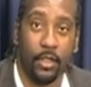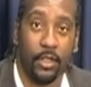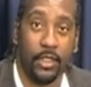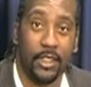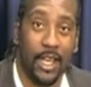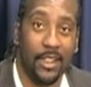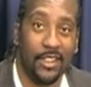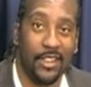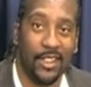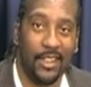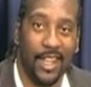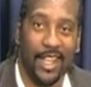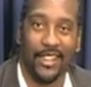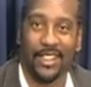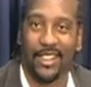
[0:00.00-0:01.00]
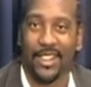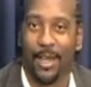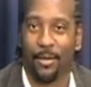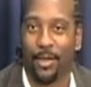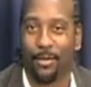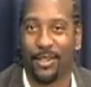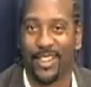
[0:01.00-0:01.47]

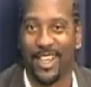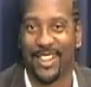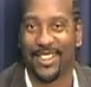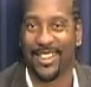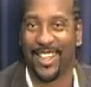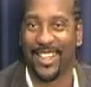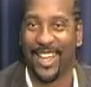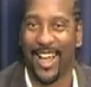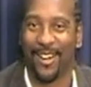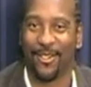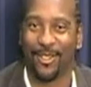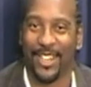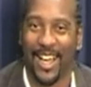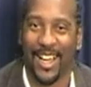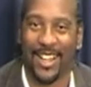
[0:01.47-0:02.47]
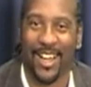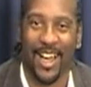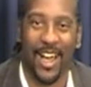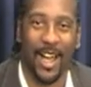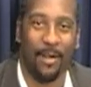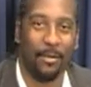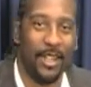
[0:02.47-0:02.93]
ACW Production at
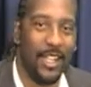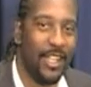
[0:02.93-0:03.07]
yahoo.com.